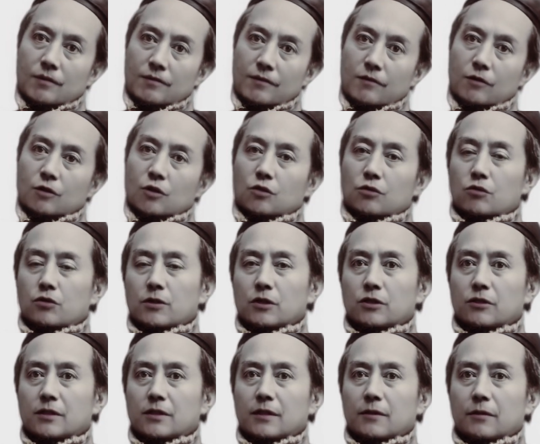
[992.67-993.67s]
and who
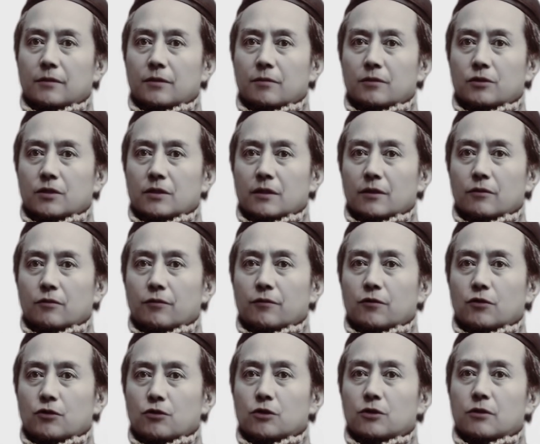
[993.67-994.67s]
can set themselves
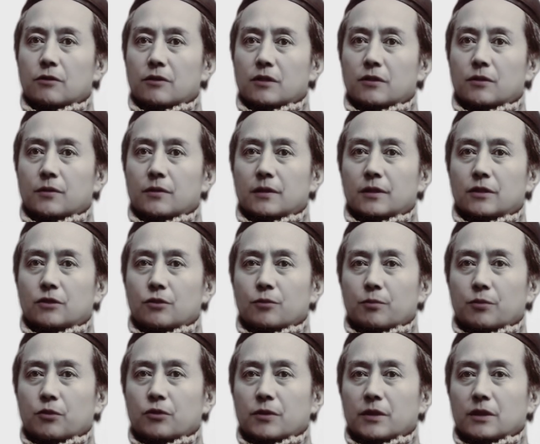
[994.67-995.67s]
seriously to
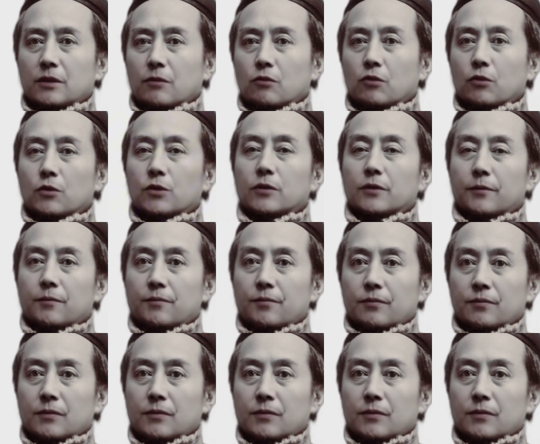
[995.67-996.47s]
put it in order.